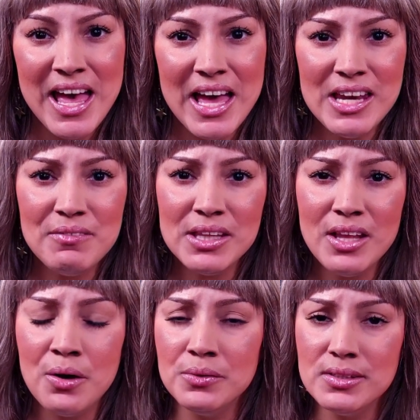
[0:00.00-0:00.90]
And even
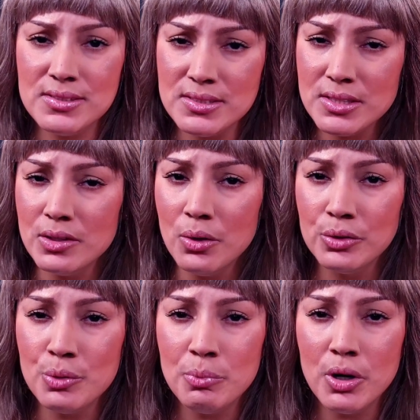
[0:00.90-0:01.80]
though this is an
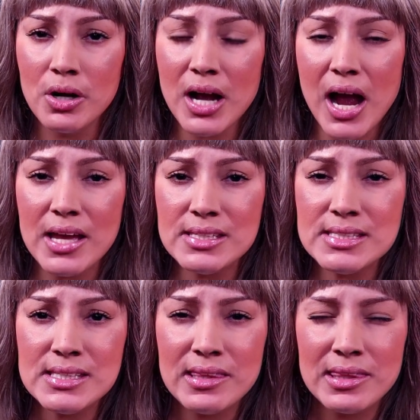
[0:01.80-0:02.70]
older book, I
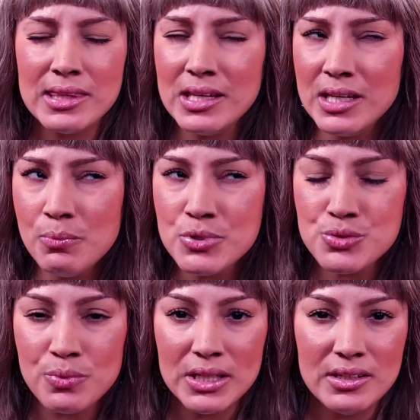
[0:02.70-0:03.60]
think it
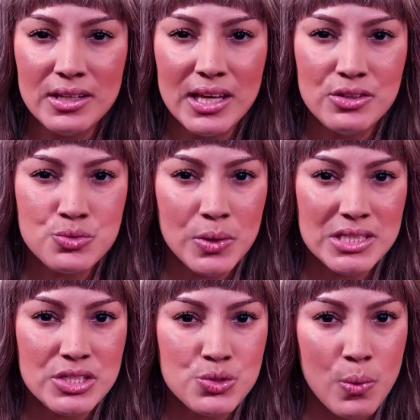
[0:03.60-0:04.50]
was written in
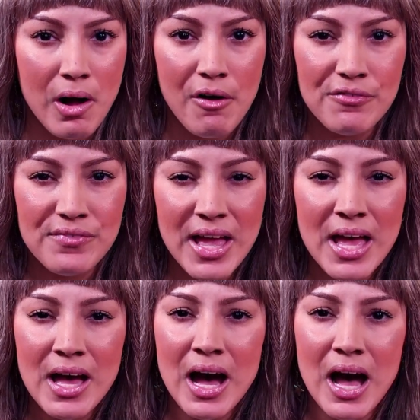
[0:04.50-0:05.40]
2012.
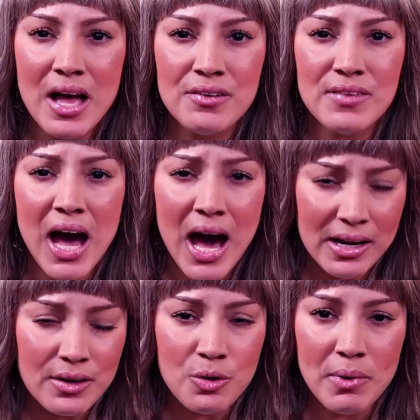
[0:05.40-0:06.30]
I've
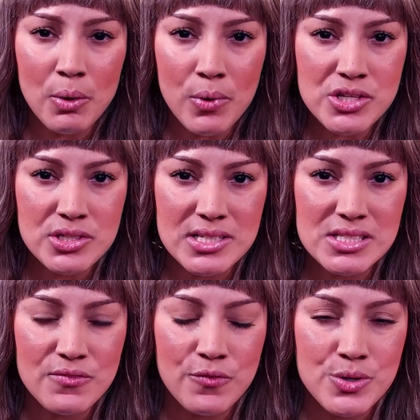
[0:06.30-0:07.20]
had it on my wish
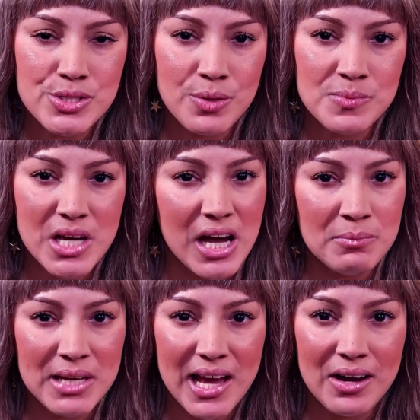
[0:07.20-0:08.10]
list for some
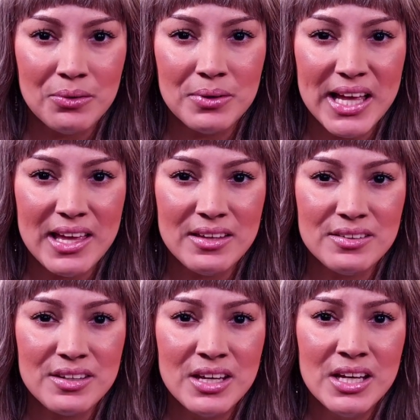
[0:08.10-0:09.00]
time now,
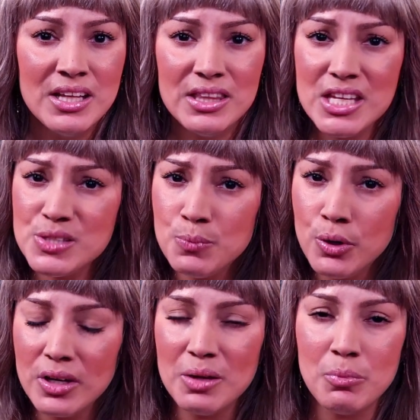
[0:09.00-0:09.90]
and this
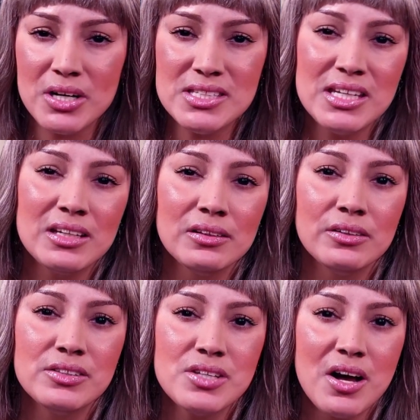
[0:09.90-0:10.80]
book in
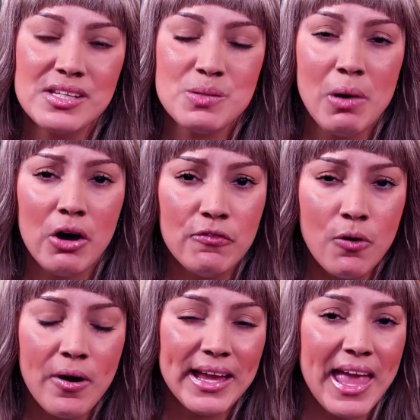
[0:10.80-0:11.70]
particular talks about
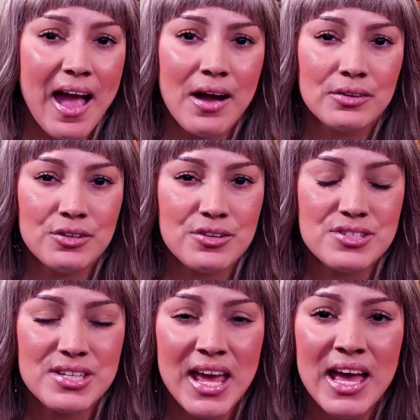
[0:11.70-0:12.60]
four
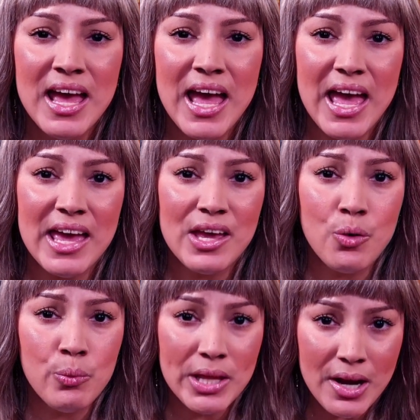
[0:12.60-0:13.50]
characters: a
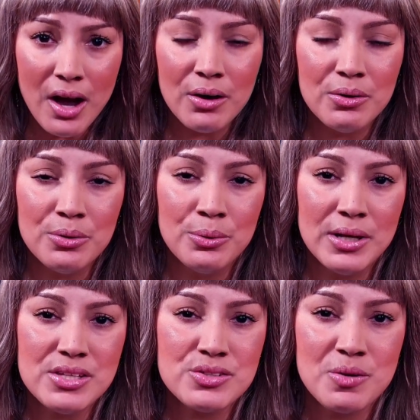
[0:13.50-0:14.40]
widow who
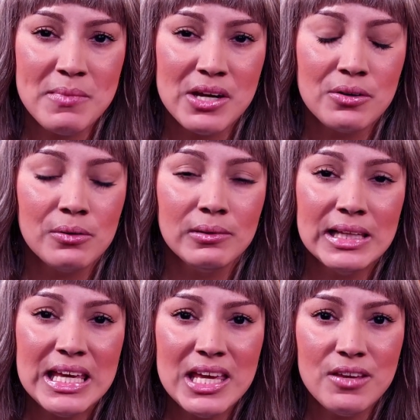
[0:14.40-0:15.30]
is on medical
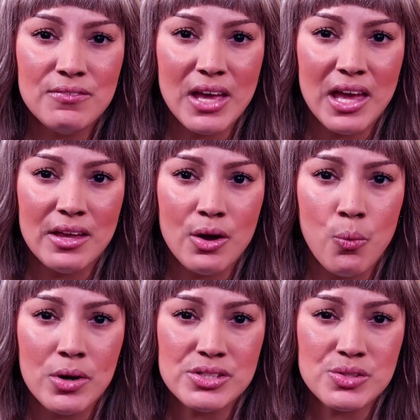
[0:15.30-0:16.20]
leave
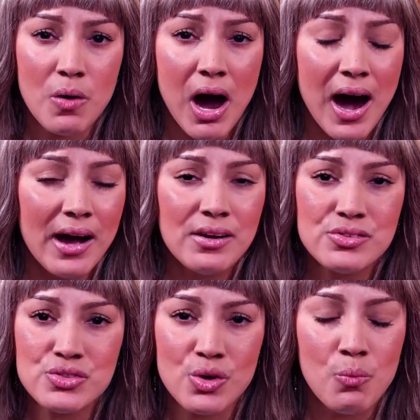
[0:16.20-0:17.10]
and wants to
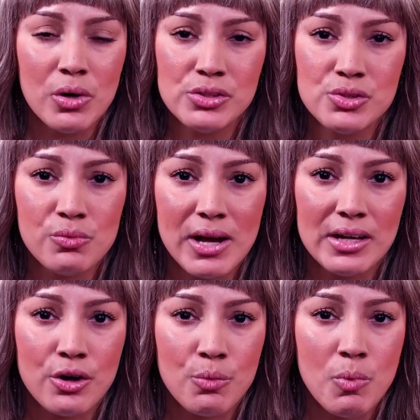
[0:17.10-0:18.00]
hire someone to
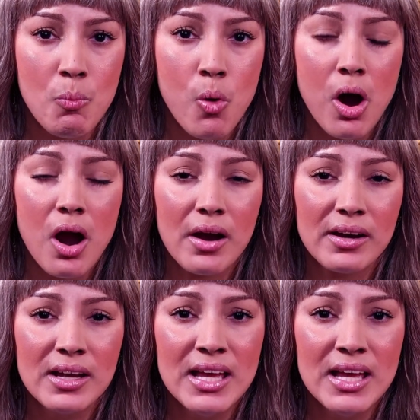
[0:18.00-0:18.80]
write her memoir,